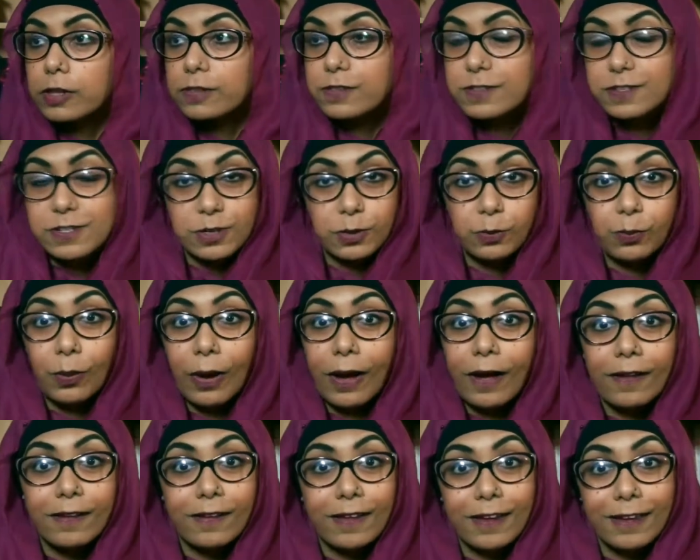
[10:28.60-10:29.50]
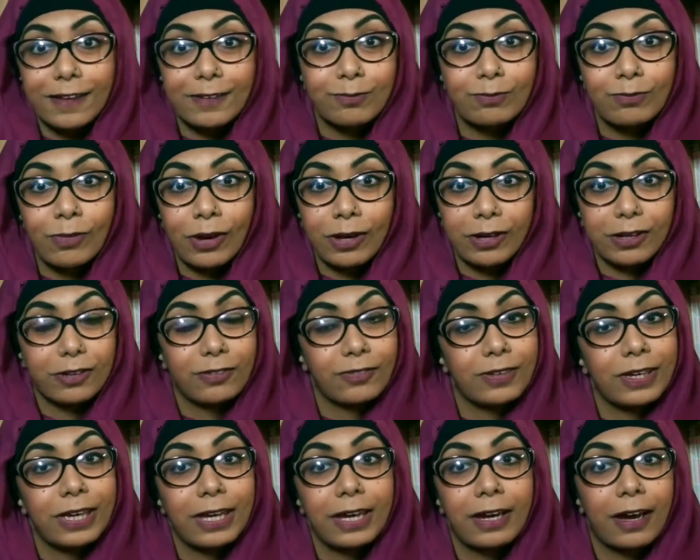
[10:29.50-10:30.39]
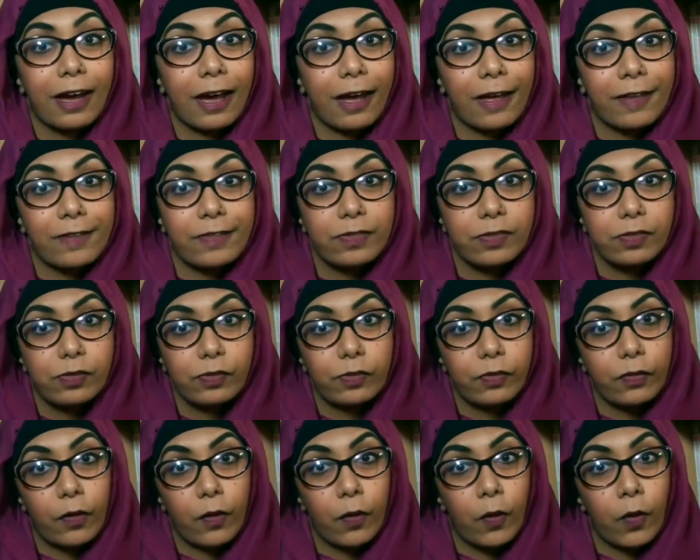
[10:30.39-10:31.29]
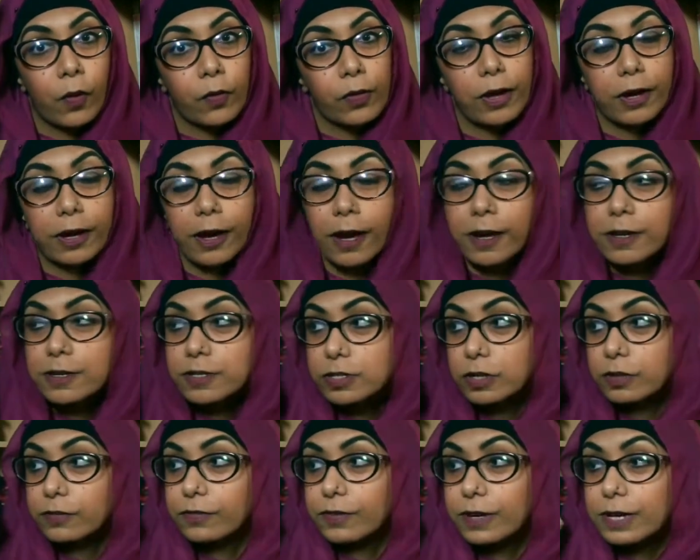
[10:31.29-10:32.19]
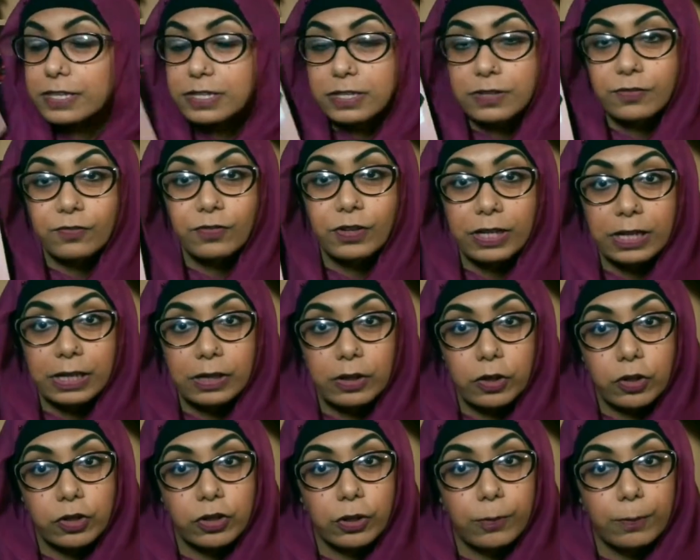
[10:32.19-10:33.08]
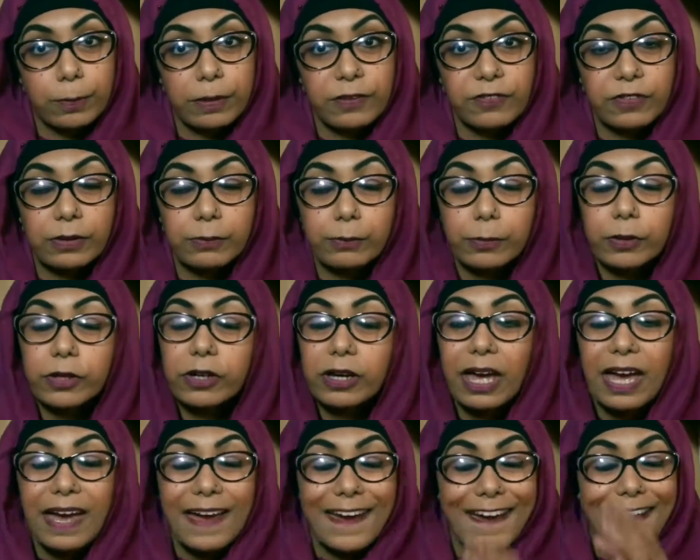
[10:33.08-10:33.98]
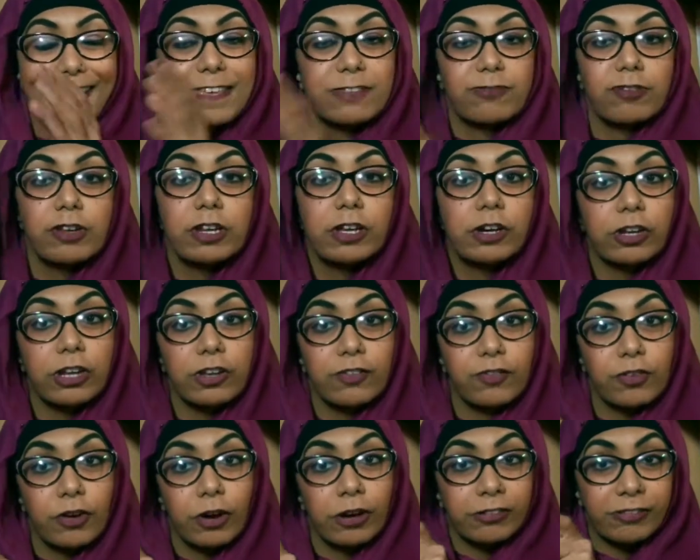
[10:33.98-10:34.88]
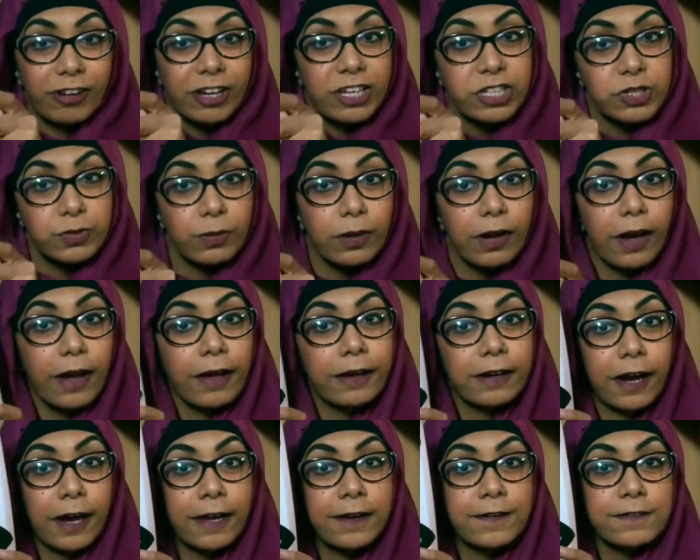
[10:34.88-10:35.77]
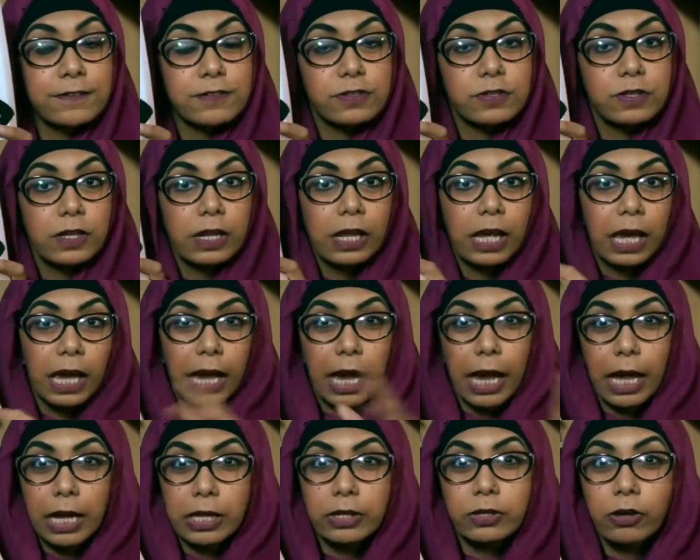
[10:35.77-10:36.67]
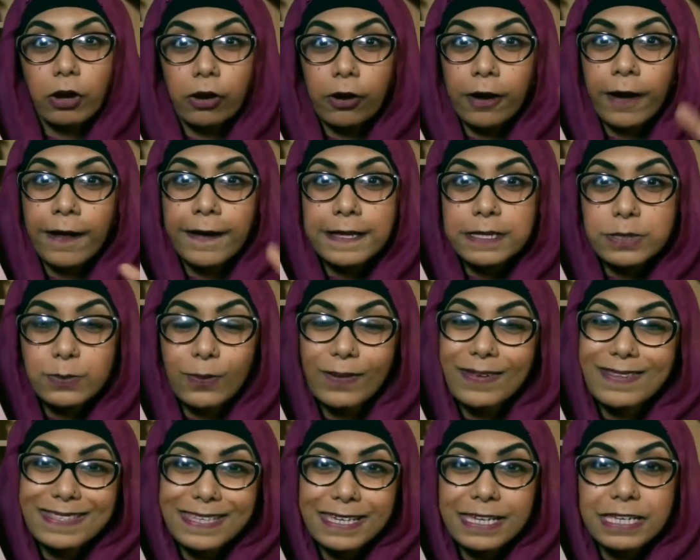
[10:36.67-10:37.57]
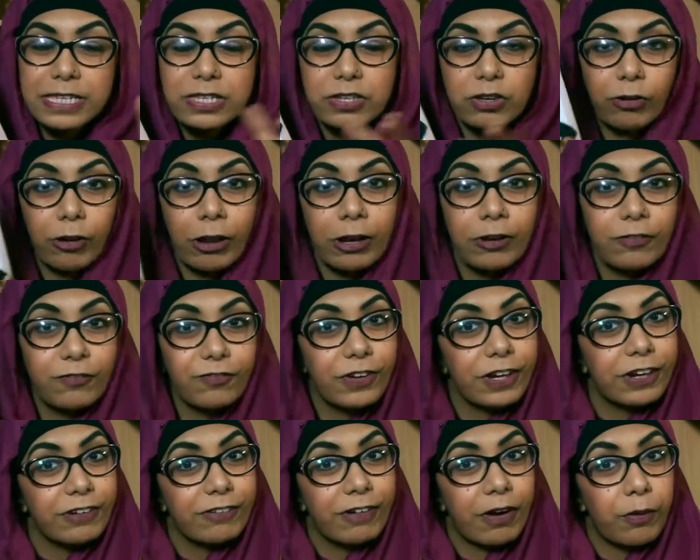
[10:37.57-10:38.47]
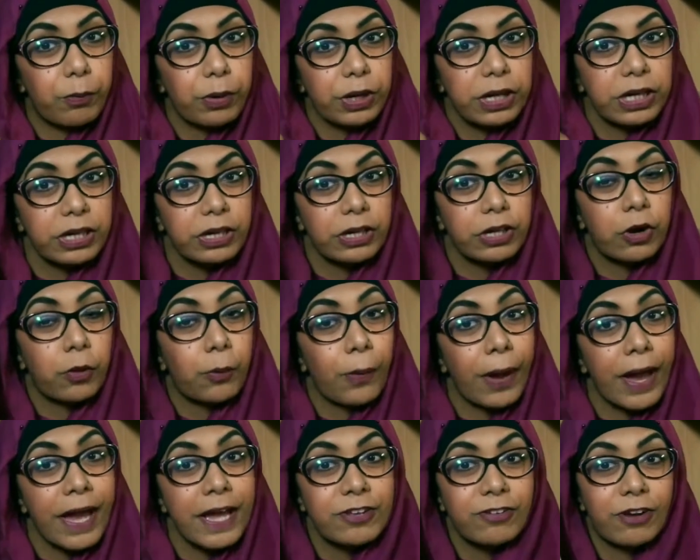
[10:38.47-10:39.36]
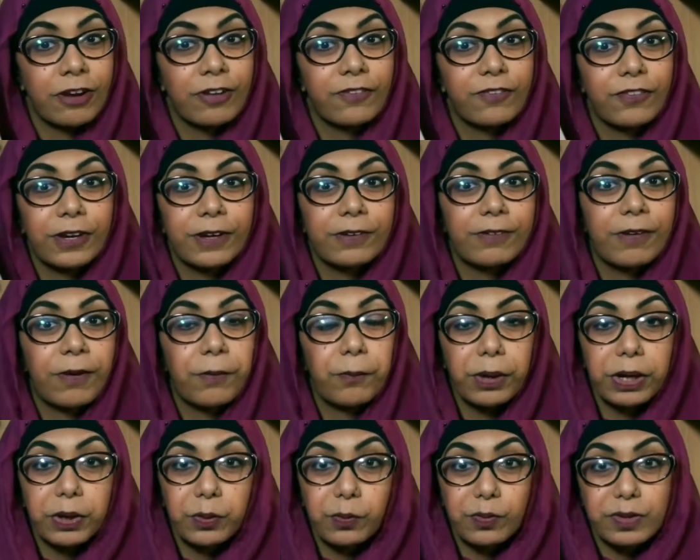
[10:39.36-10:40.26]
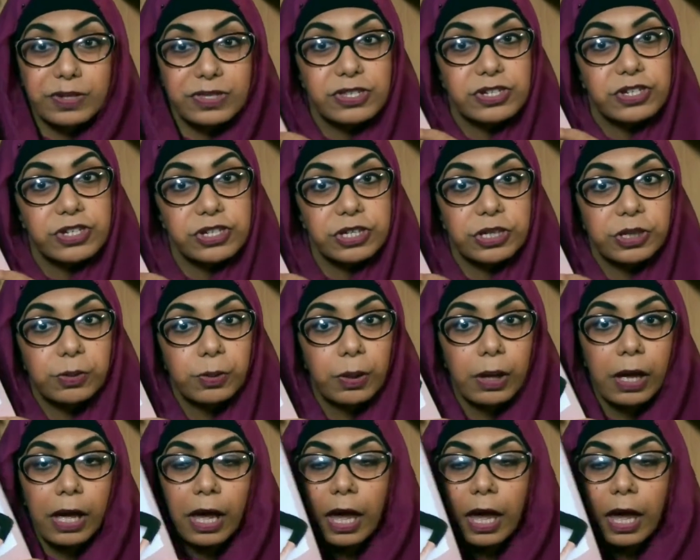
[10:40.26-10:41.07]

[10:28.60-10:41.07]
to do well in my career and all that kind of stuff. It's a really good, uplifting book. It's really good if you're a graduate and kind of in your early 20s, trying to figure out your way, trying to figure out what you want to do,